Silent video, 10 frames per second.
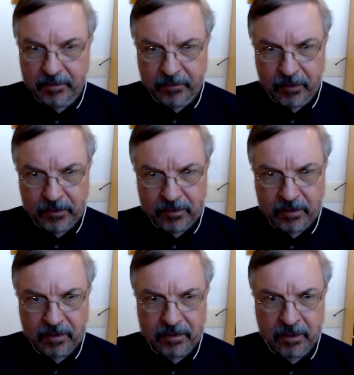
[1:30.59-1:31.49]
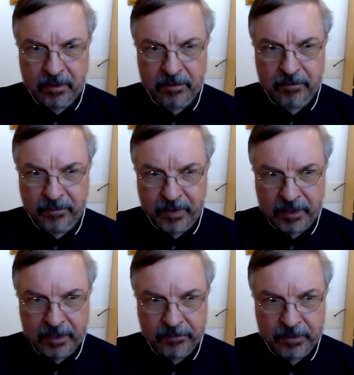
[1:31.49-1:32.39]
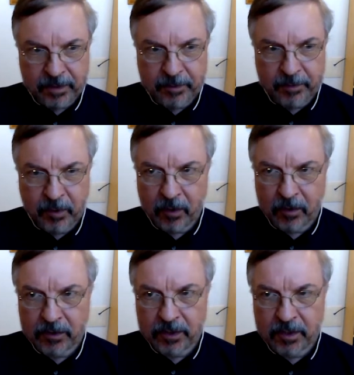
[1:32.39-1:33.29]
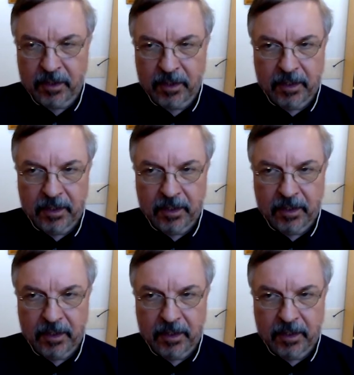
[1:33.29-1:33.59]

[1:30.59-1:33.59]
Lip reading: First, there's a very different epidemiology.